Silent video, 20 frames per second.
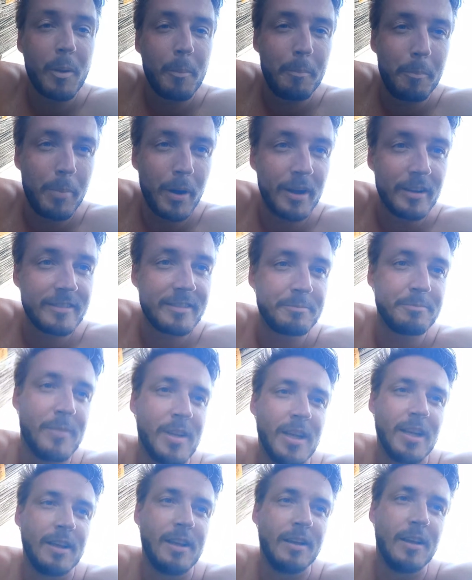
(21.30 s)
but
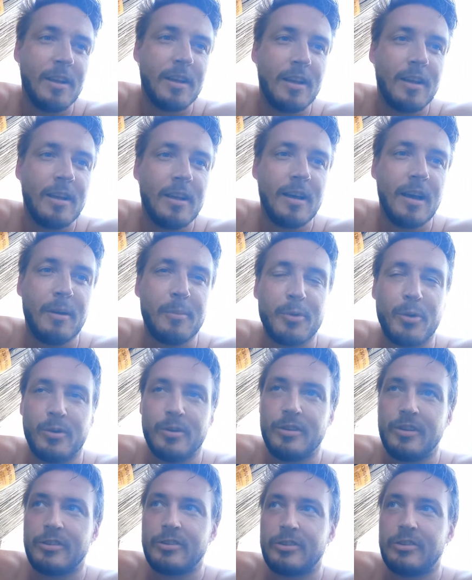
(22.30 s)
I'm going
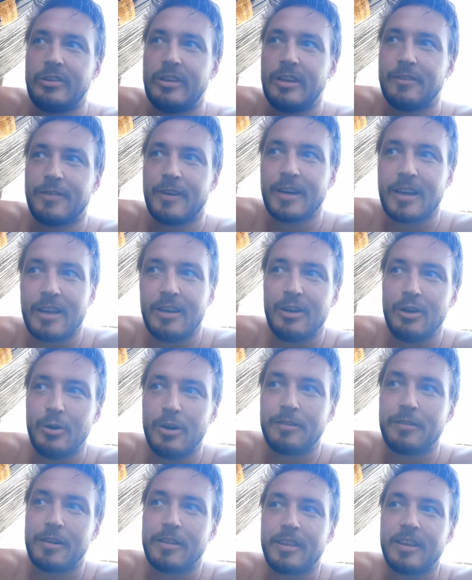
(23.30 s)
to see if I can do
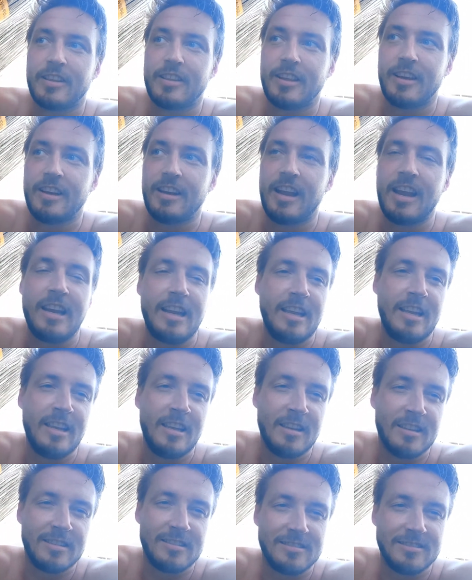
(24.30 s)
everything that
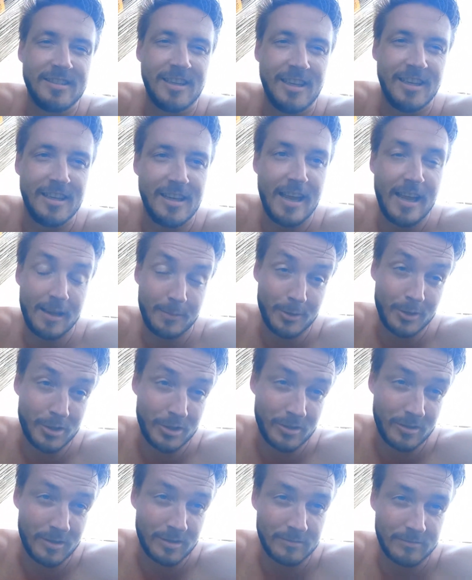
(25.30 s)
any
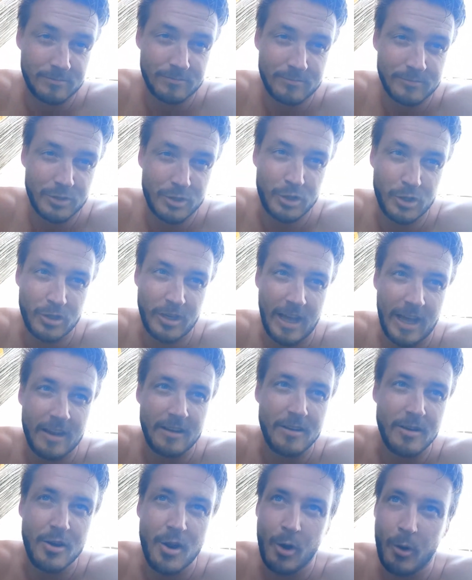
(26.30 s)
amateur should
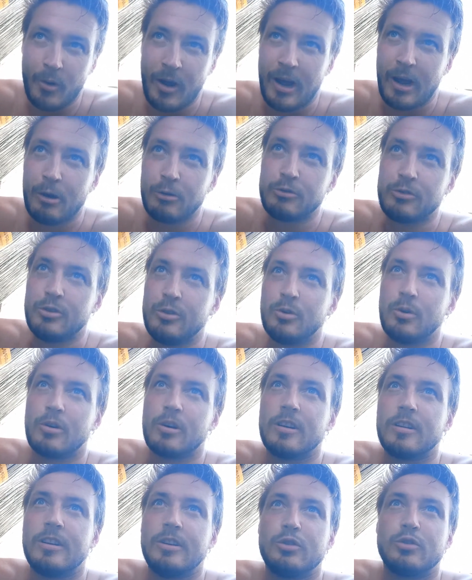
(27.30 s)
know how to, or at
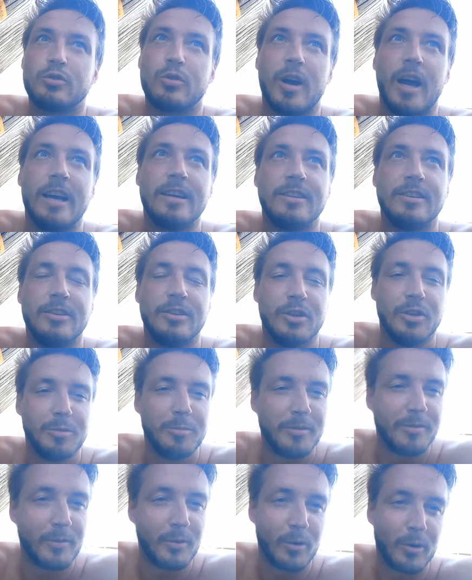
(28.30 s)
least try to do,
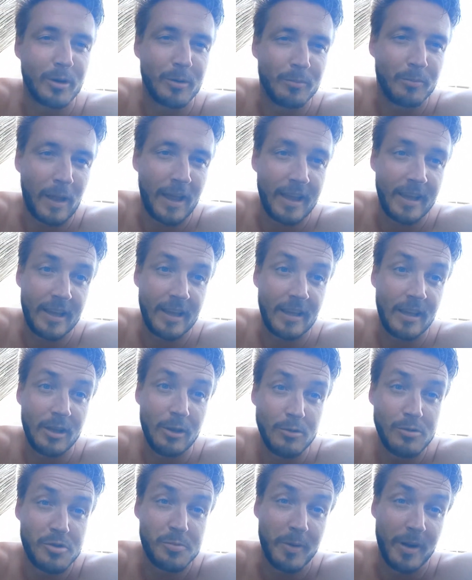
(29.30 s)
before paying
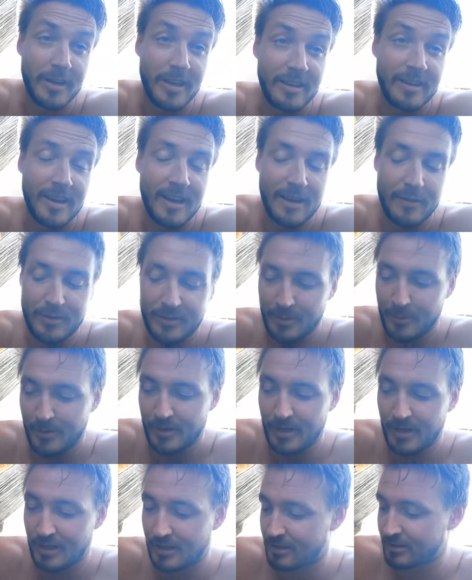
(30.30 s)
huge money to have
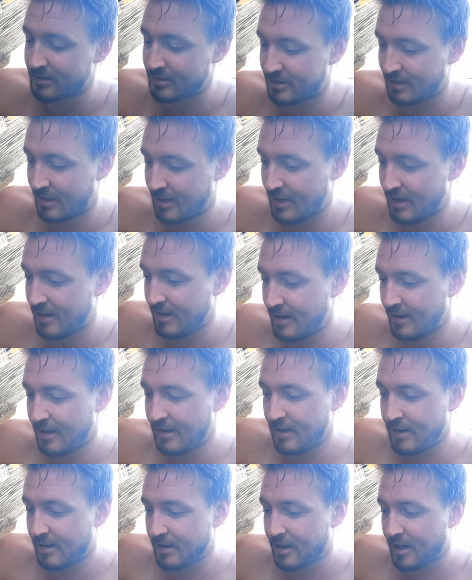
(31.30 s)
somebody else
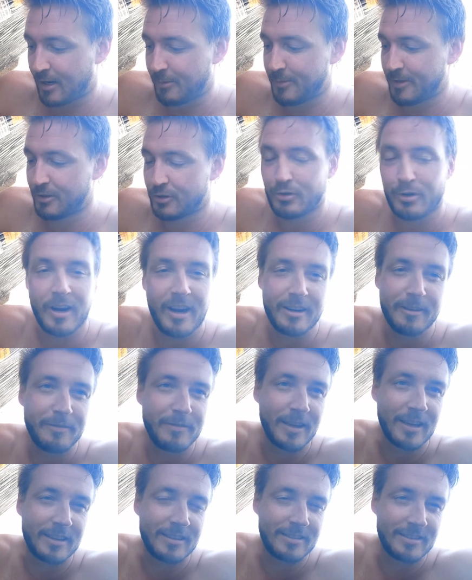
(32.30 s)
come and try to
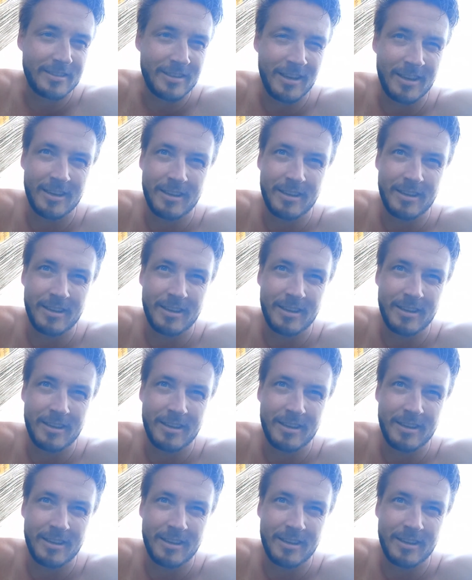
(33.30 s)
fix